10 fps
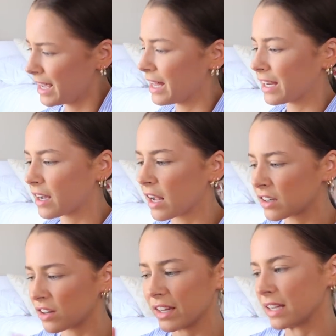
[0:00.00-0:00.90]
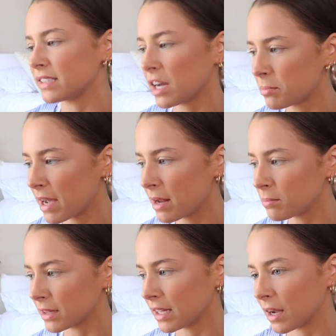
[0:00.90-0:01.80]
And I kind of got that down pat,
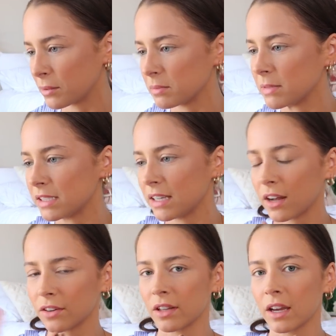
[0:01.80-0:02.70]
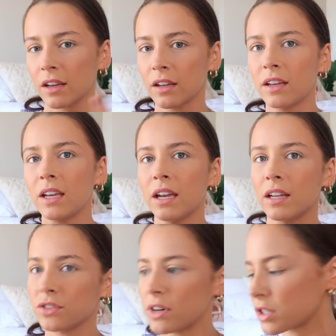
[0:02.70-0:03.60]
but then I was missing out on like
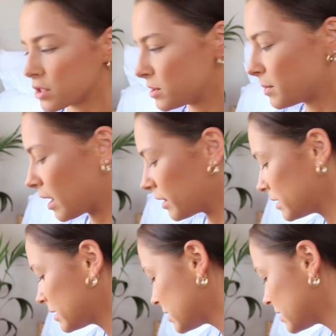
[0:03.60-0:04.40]
interactions with others